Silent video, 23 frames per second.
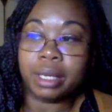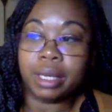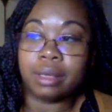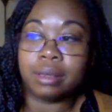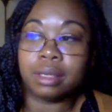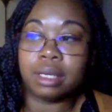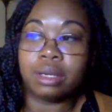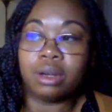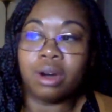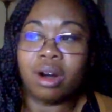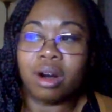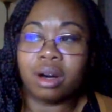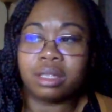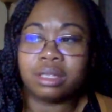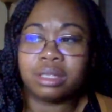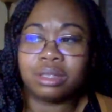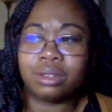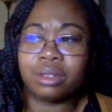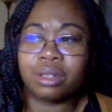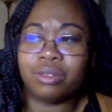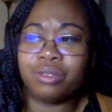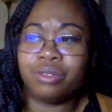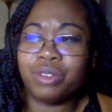And then also
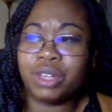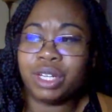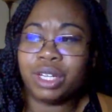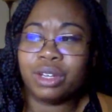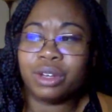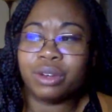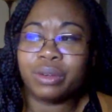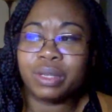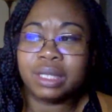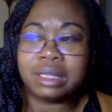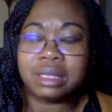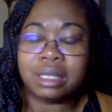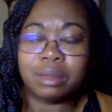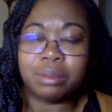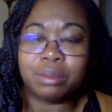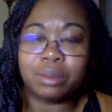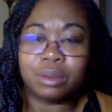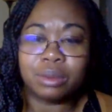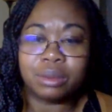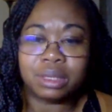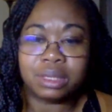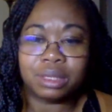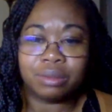the video
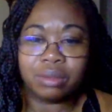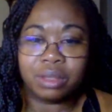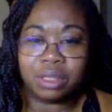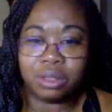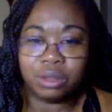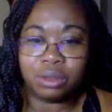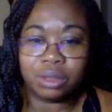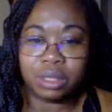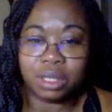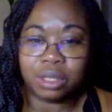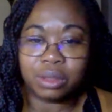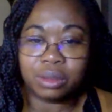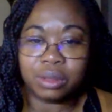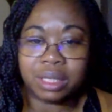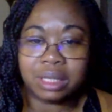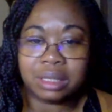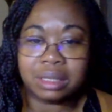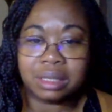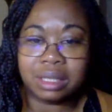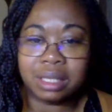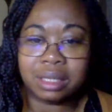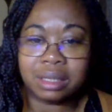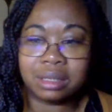examples of the UDL
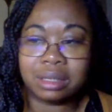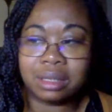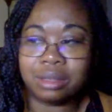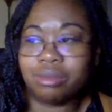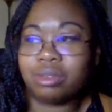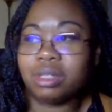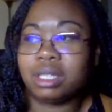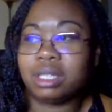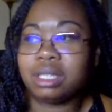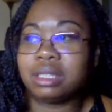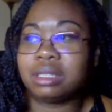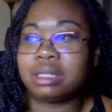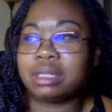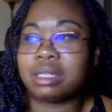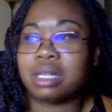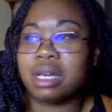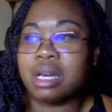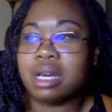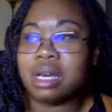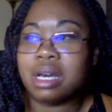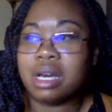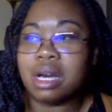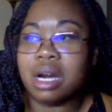lesson activities.
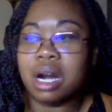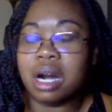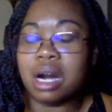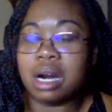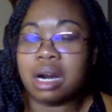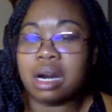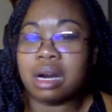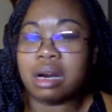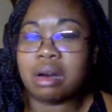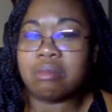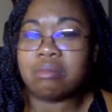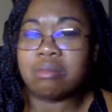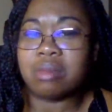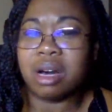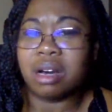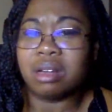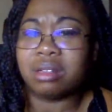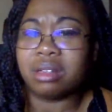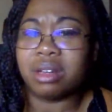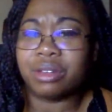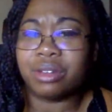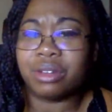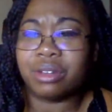
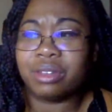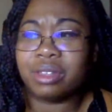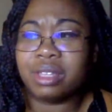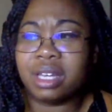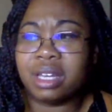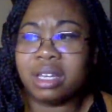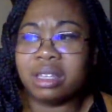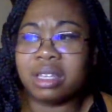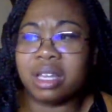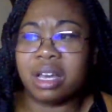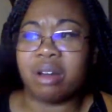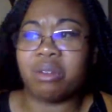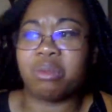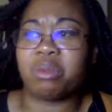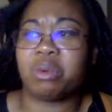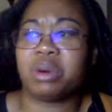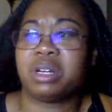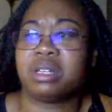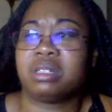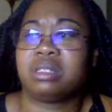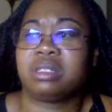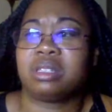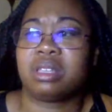Another thing that
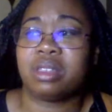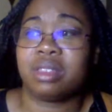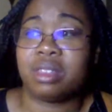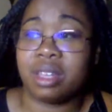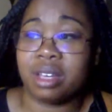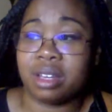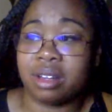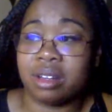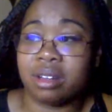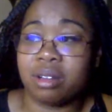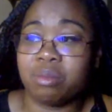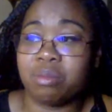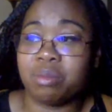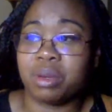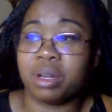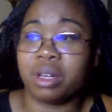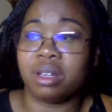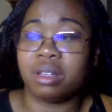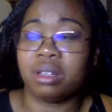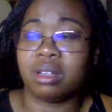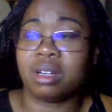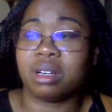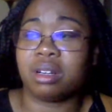was there,
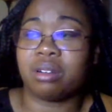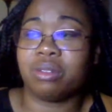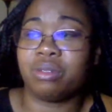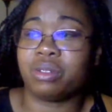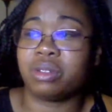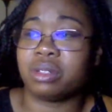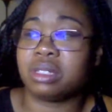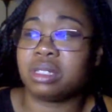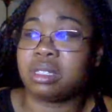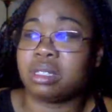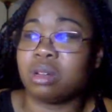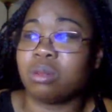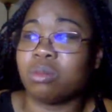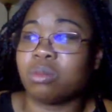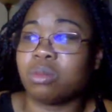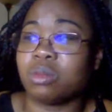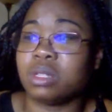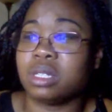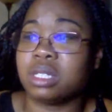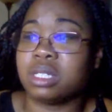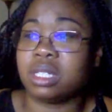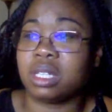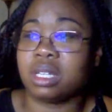but for some
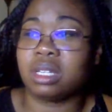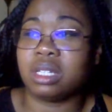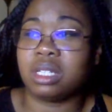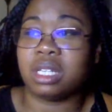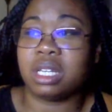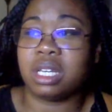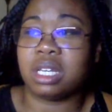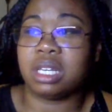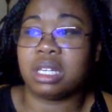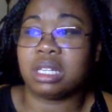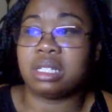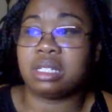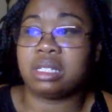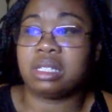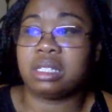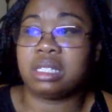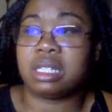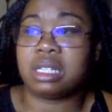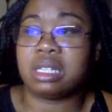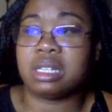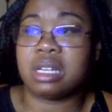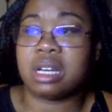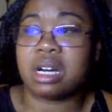reason it
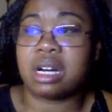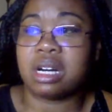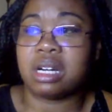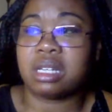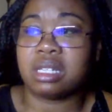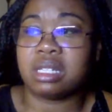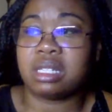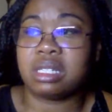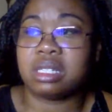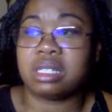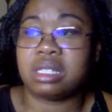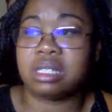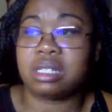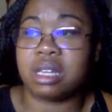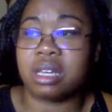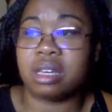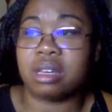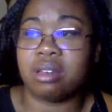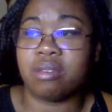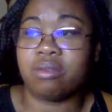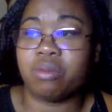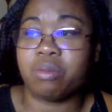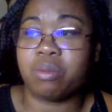did not
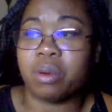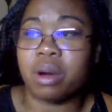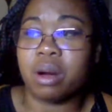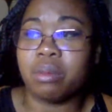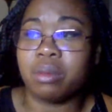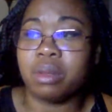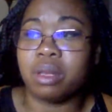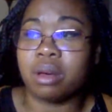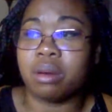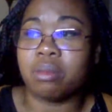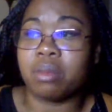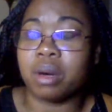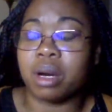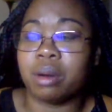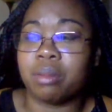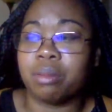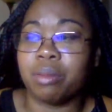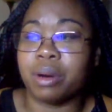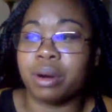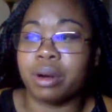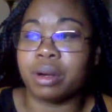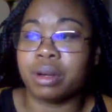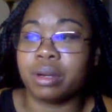save, probably on my
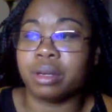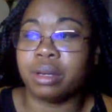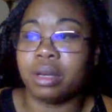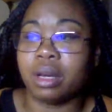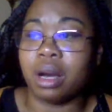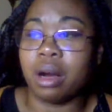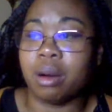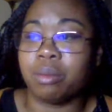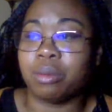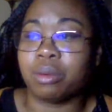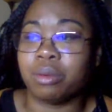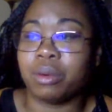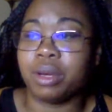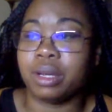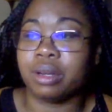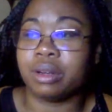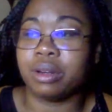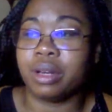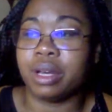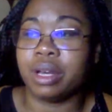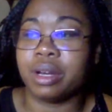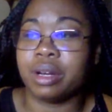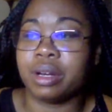part,
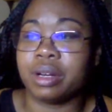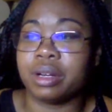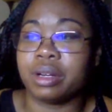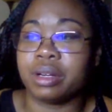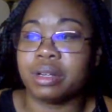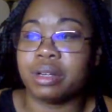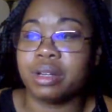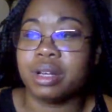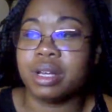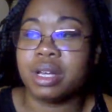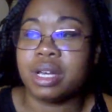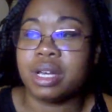operator error.